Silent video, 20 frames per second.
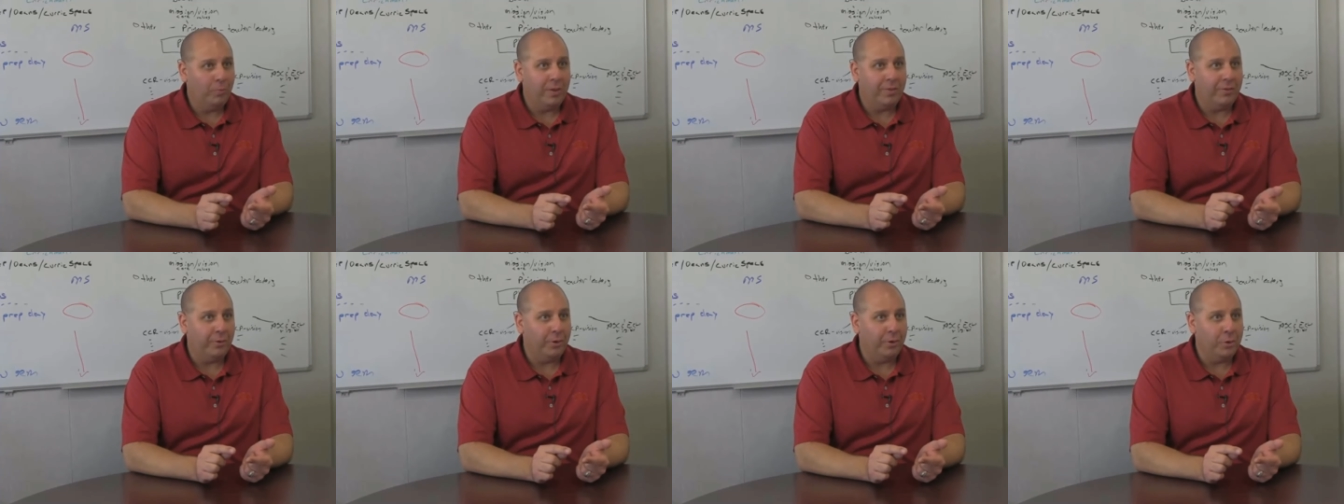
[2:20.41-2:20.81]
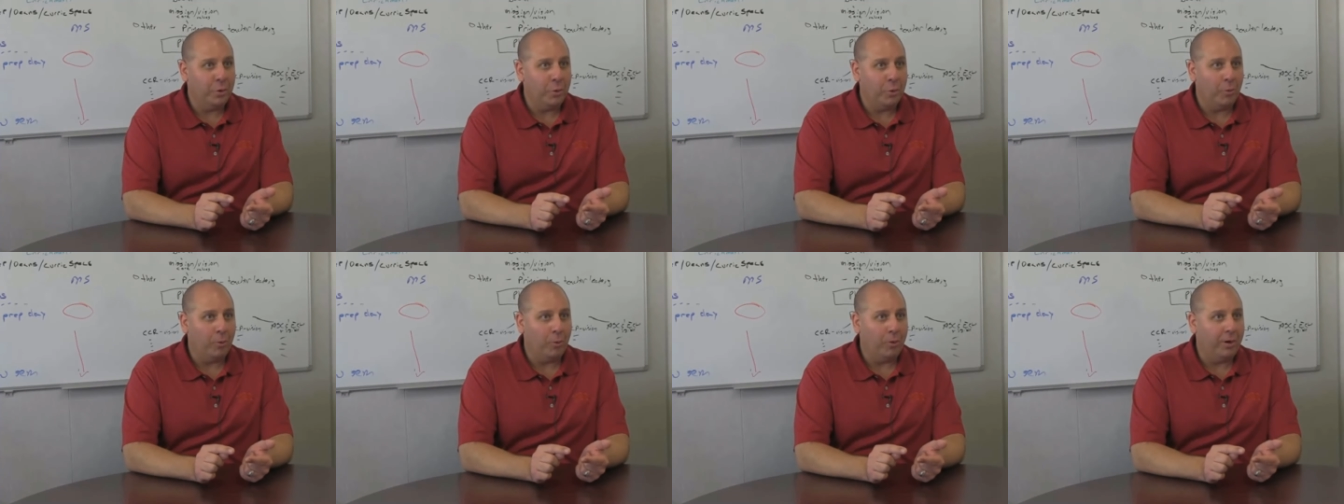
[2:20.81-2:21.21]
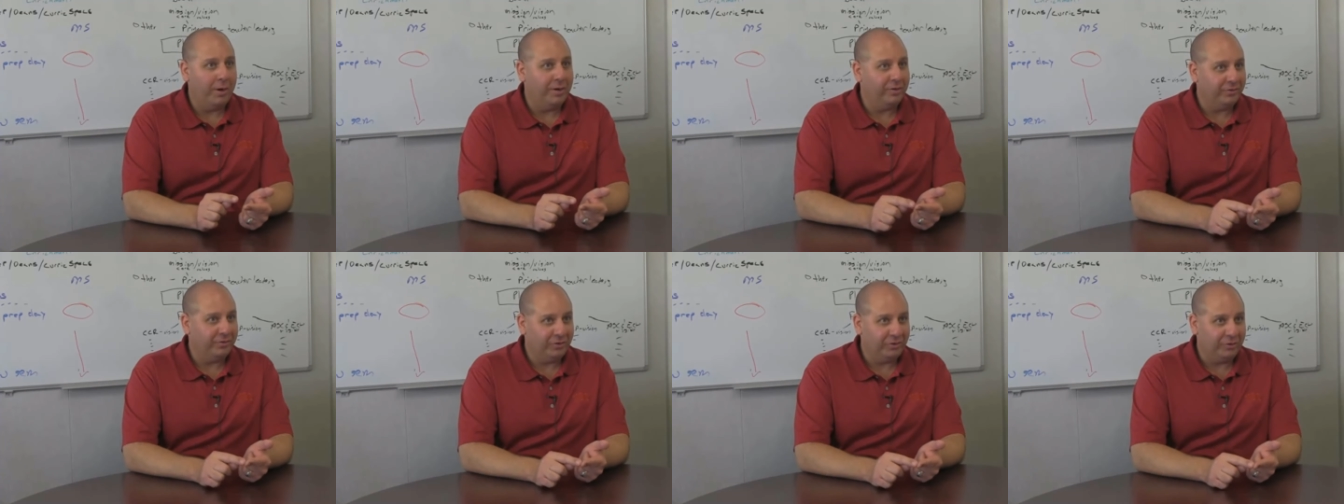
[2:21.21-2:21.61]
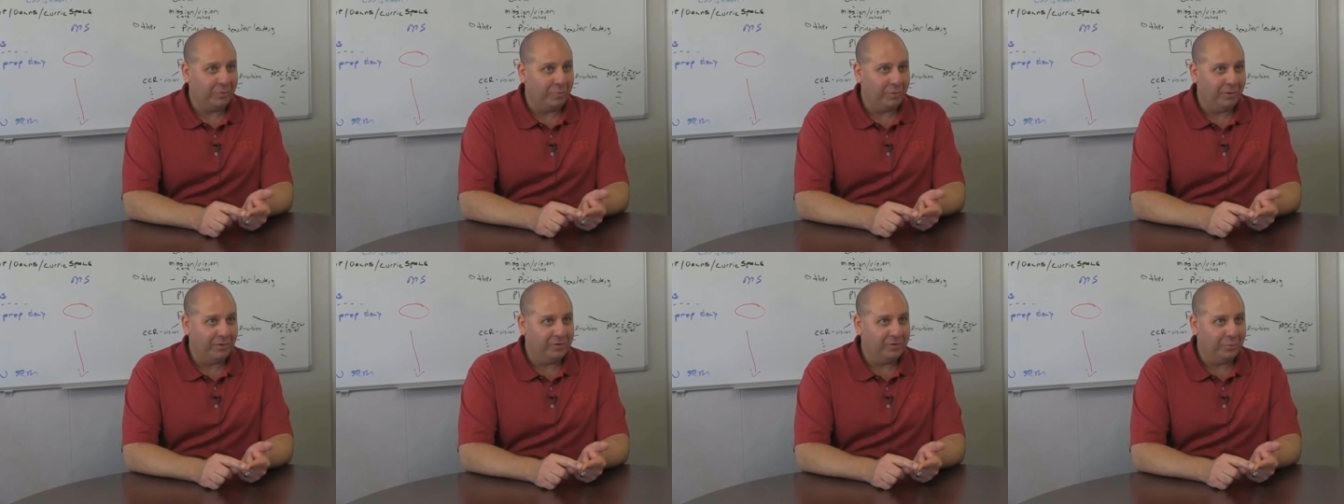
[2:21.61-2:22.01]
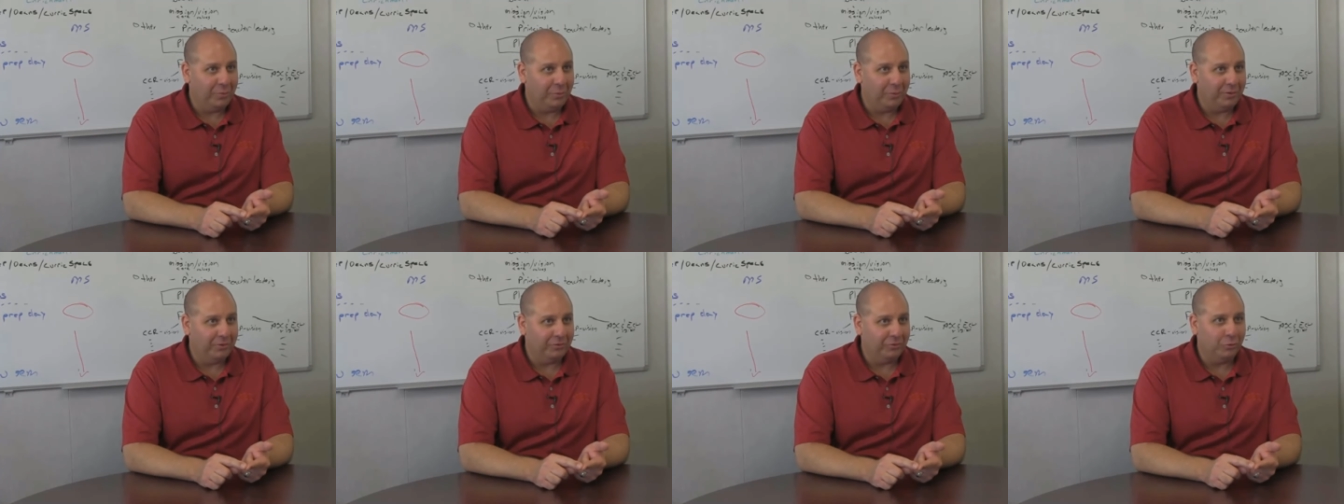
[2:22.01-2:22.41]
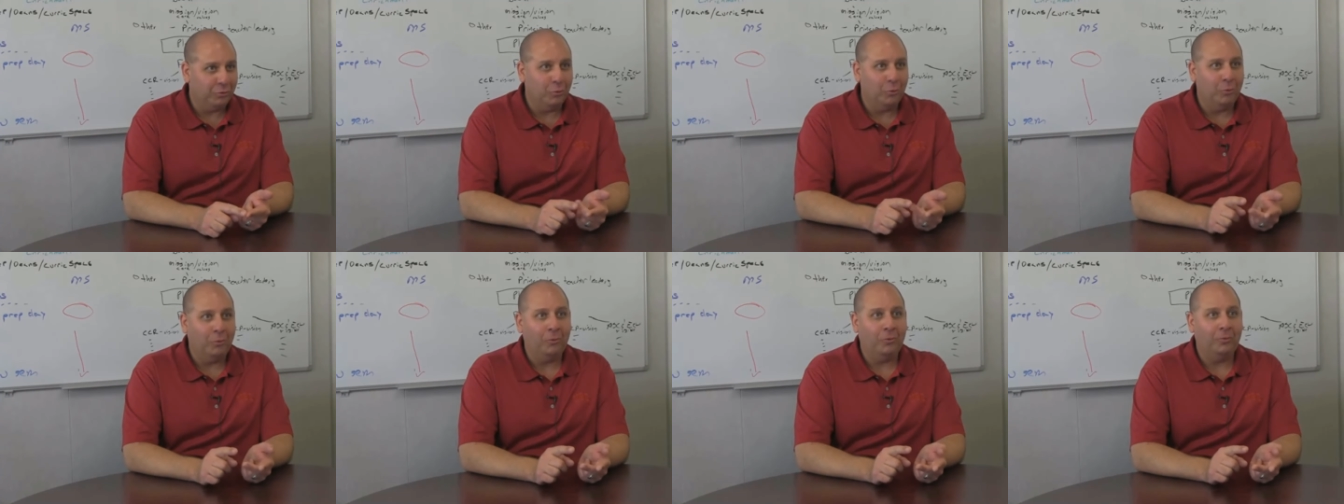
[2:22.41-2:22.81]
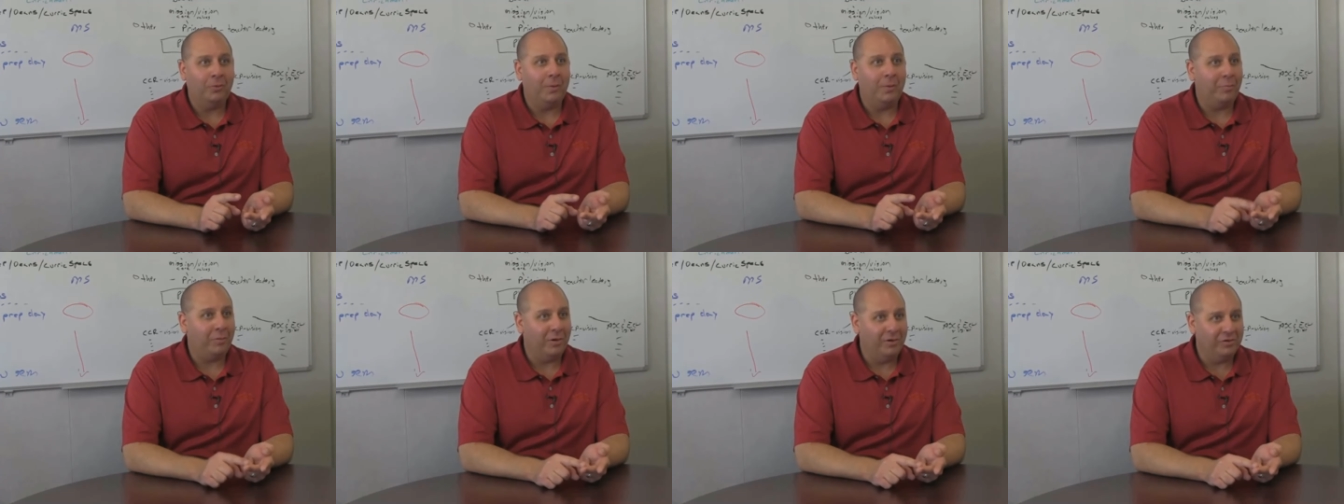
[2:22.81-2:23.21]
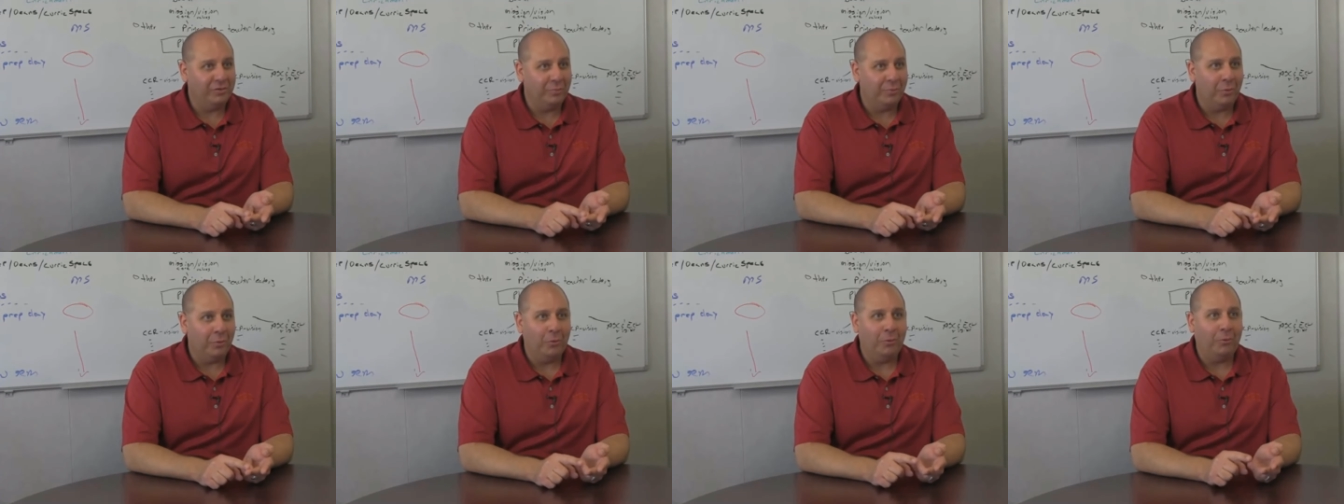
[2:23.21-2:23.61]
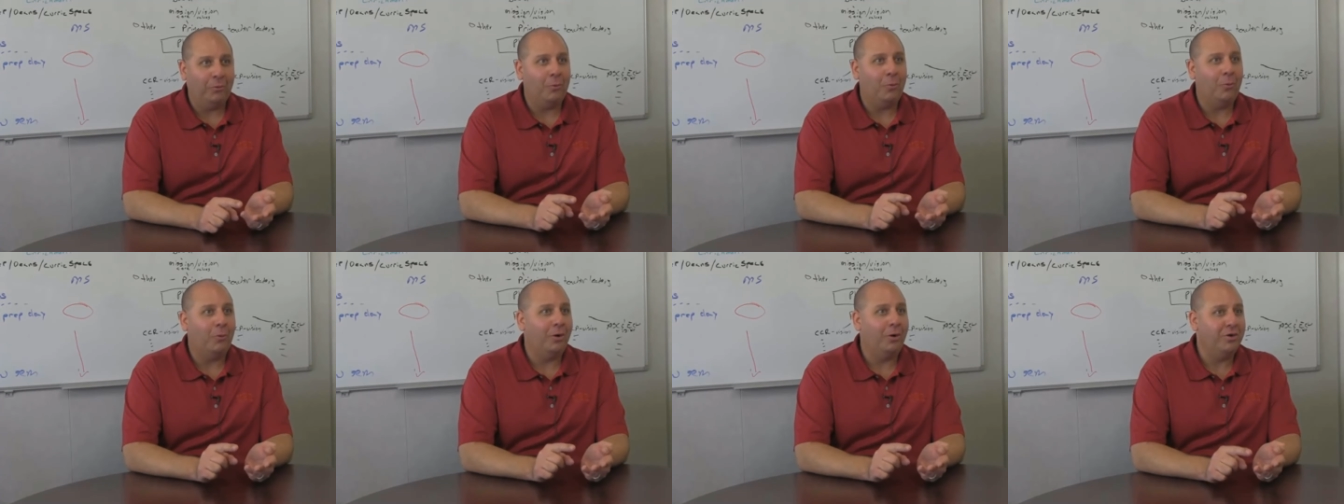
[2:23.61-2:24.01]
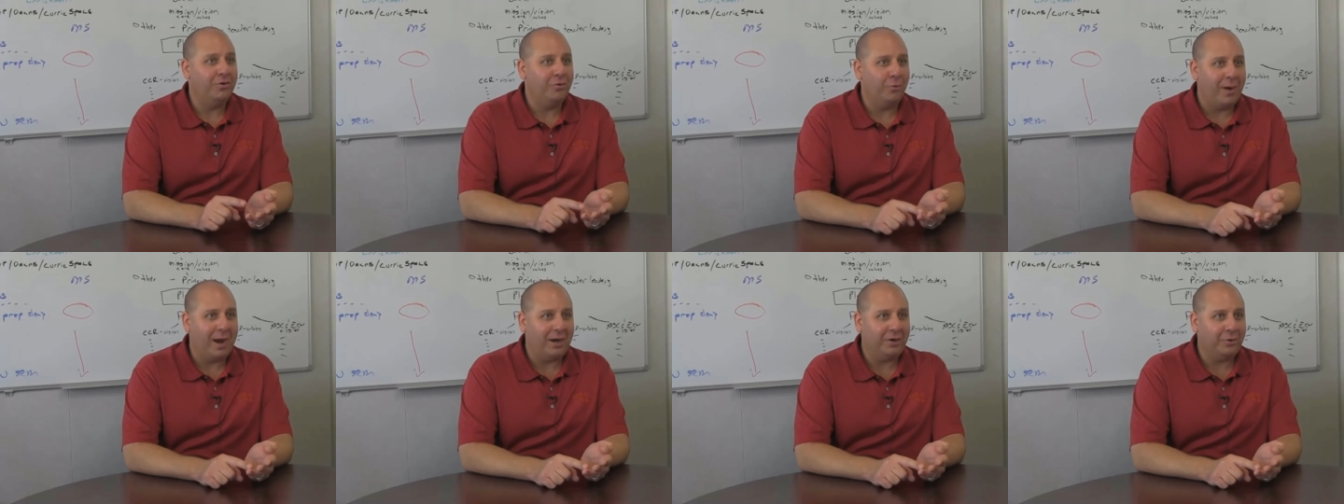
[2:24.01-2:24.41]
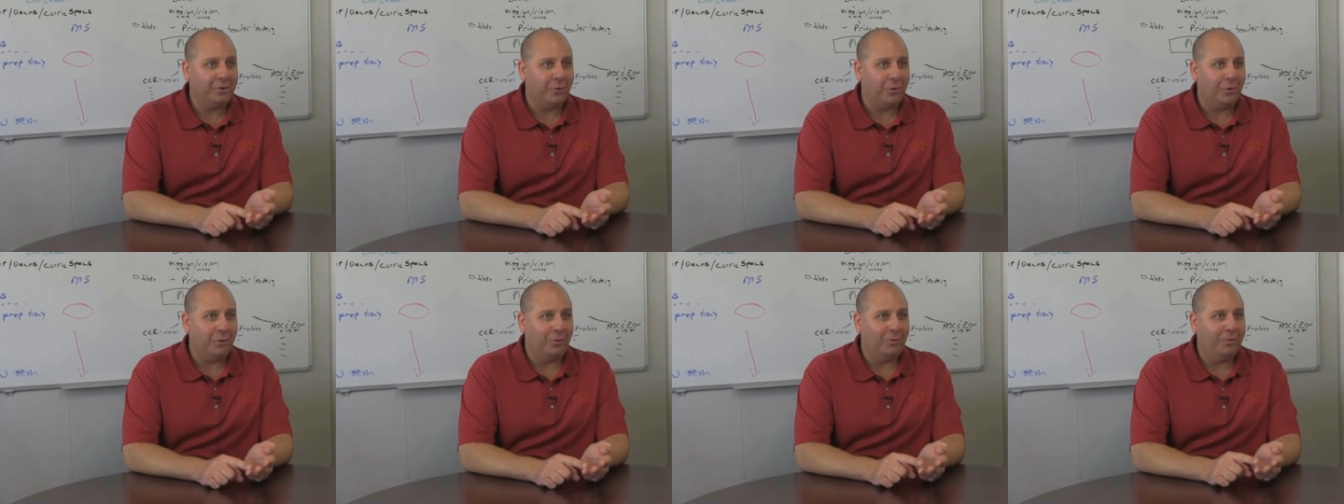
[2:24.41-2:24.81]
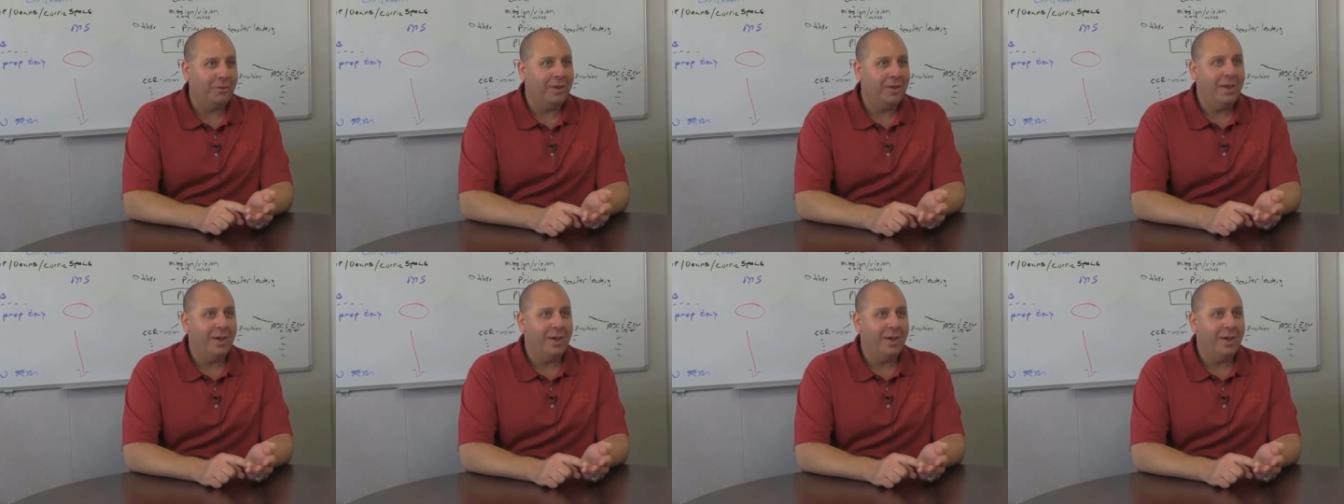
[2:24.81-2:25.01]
whether you're an assistant principal at a school, a principal, or a director,